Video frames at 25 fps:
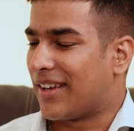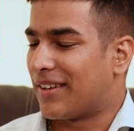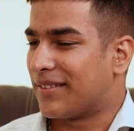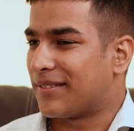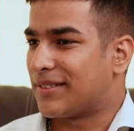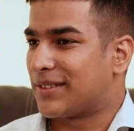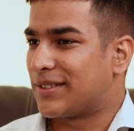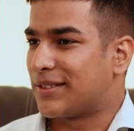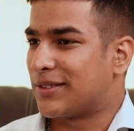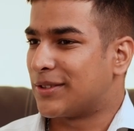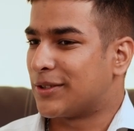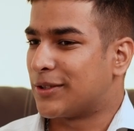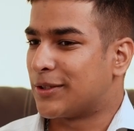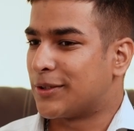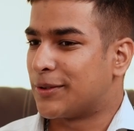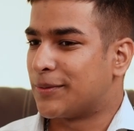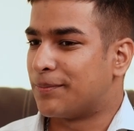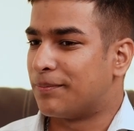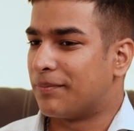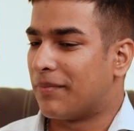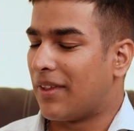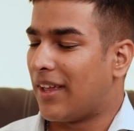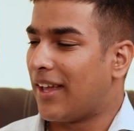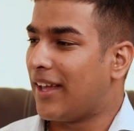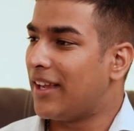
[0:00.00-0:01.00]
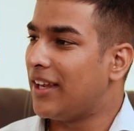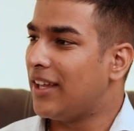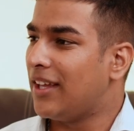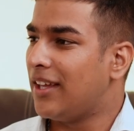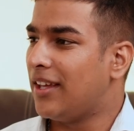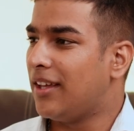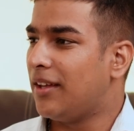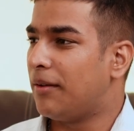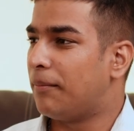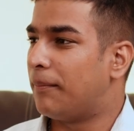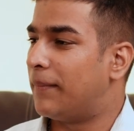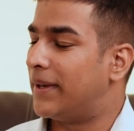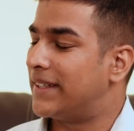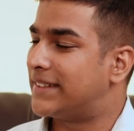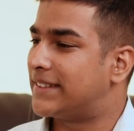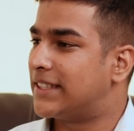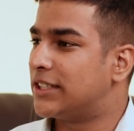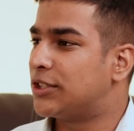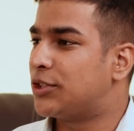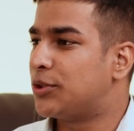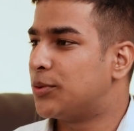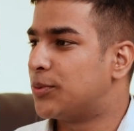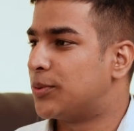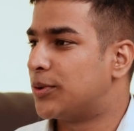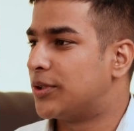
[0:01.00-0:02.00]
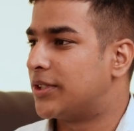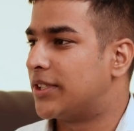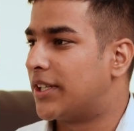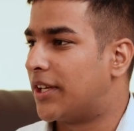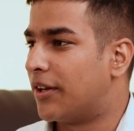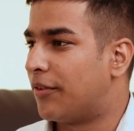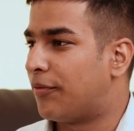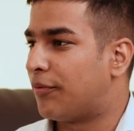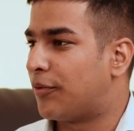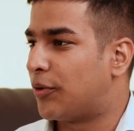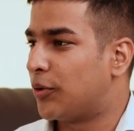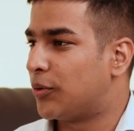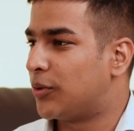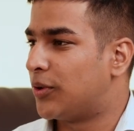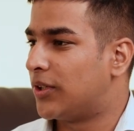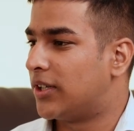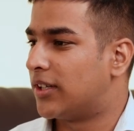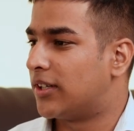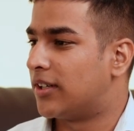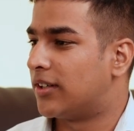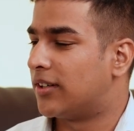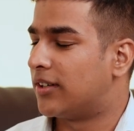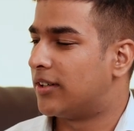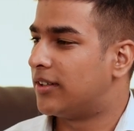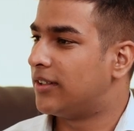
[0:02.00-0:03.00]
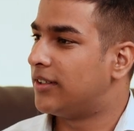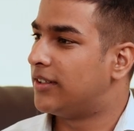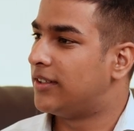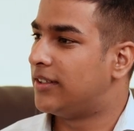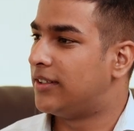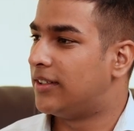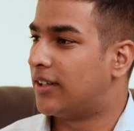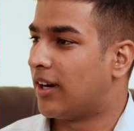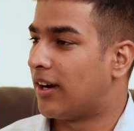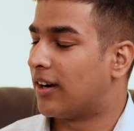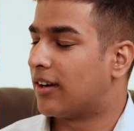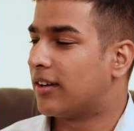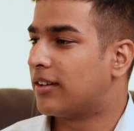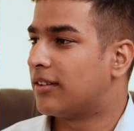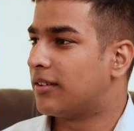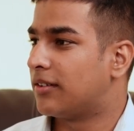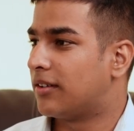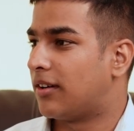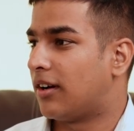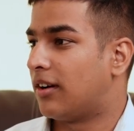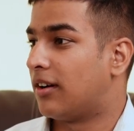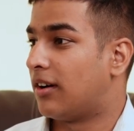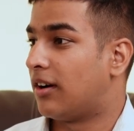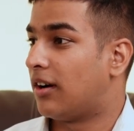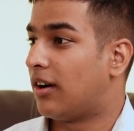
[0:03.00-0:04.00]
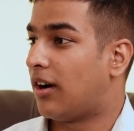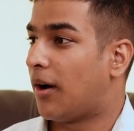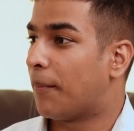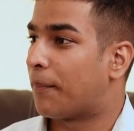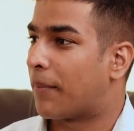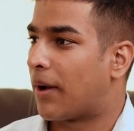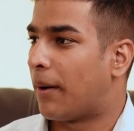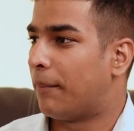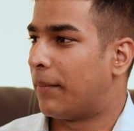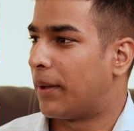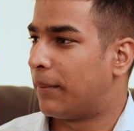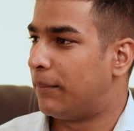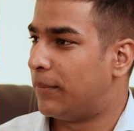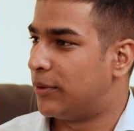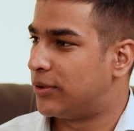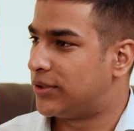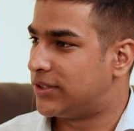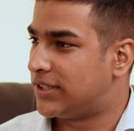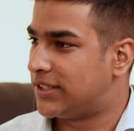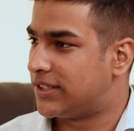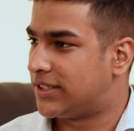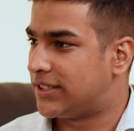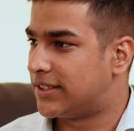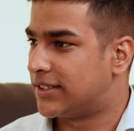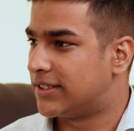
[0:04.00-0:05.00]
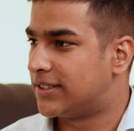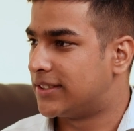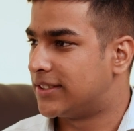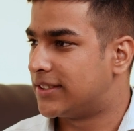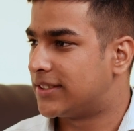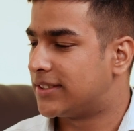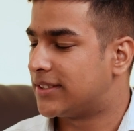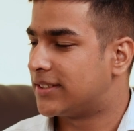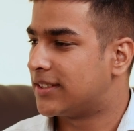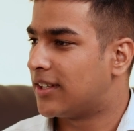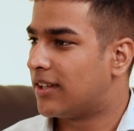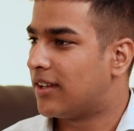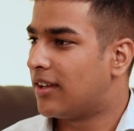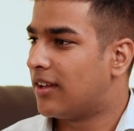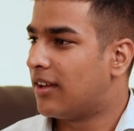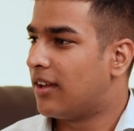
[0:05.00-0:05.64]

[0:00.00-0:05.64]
So, any message you would give to the young upcoming musicians?